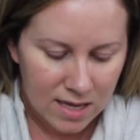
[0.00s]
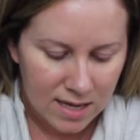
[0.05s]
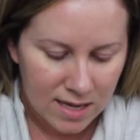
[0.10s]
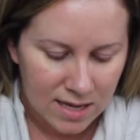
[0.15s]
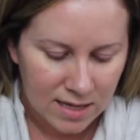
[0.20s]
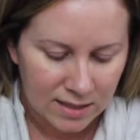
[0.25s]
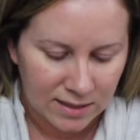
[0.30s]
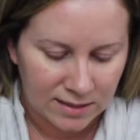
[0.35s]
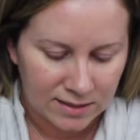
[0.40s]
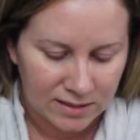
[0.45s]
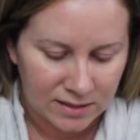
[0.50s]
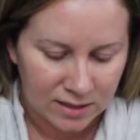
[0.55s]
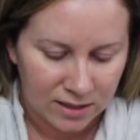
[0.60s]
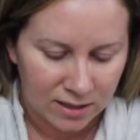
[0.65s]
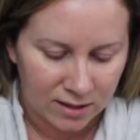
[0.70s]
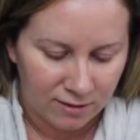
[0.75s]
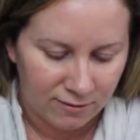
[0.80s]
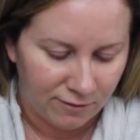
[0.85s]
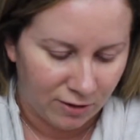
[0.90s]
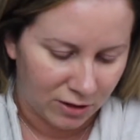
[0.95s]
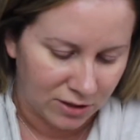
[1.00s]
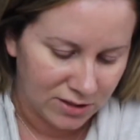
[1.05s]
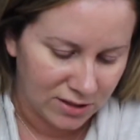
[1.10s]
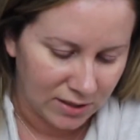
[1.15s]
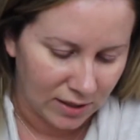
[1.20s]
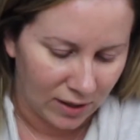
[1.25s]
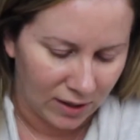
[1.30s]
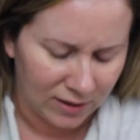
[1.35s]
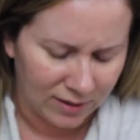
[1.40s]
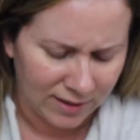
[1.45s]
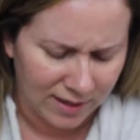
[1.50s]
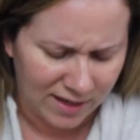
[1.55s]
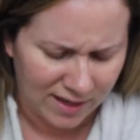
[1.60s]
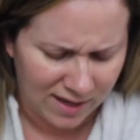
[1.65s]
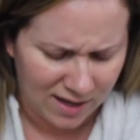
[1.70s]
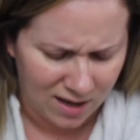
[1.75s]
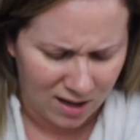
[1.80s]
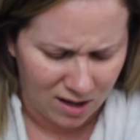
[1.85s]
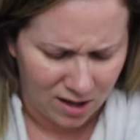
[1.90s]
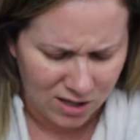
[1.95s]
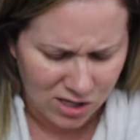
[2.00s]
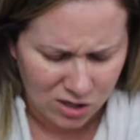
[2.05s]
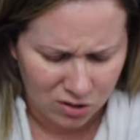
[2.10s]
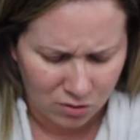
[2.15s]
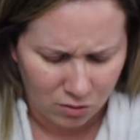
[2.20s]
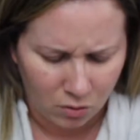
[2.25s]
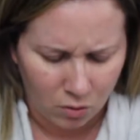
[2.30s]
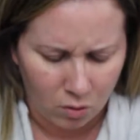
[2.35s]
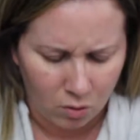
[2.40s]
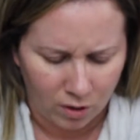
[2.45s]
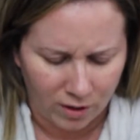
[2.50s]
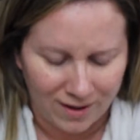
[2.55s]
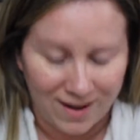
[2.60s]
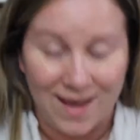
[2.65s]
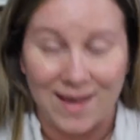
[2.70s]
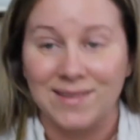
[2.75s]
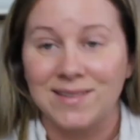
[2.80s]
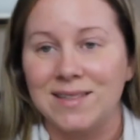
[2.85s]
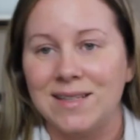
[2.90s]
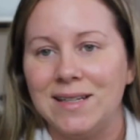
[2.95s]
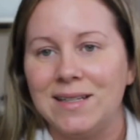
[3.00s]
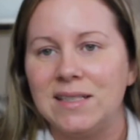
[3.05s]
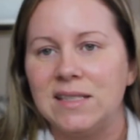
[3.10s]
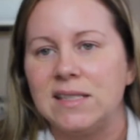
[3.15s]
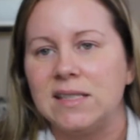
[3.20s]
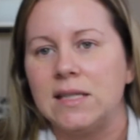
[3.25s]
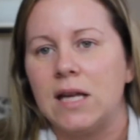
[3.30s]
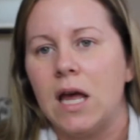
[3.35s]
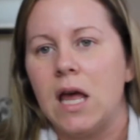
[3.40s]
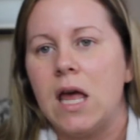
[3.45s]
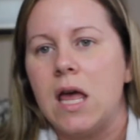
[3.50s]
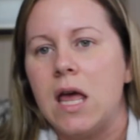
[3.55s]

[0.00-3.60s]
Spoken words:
It is the Farsali Unicorn Essence.